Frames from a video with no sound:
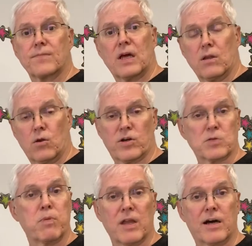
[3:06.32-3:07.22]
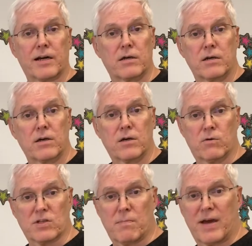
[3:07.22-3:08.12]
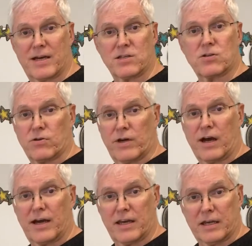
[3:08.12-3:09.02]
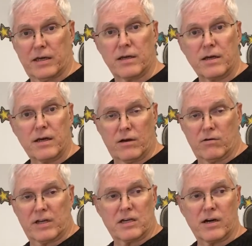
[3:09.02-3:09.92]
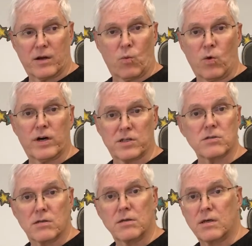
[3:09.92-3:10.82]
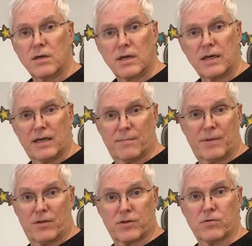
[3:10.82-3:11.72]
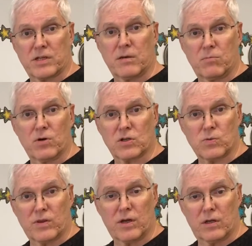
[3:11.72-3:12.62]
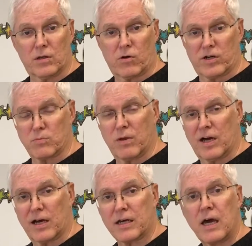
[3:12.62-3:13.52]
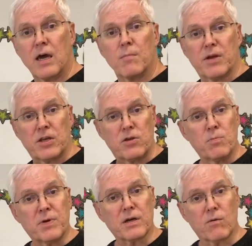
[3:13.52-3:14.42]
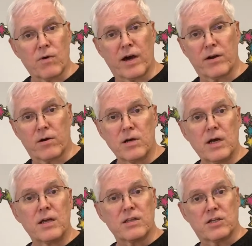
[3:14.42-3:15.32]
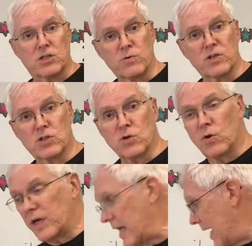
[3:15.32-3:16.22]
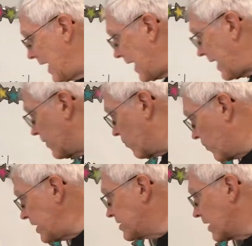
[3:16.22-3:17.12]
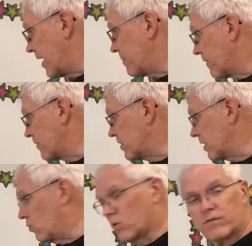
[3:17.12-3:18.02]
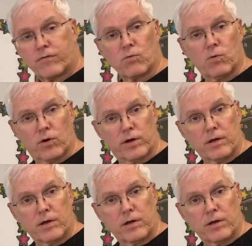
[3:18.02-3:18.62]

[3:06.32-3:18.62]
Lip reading: Lawrence Block, who was a master at hiding it. I only caught it once in about 13 books with Lawrence Block. But you pick a writer that you enjoy and retype everything word for word,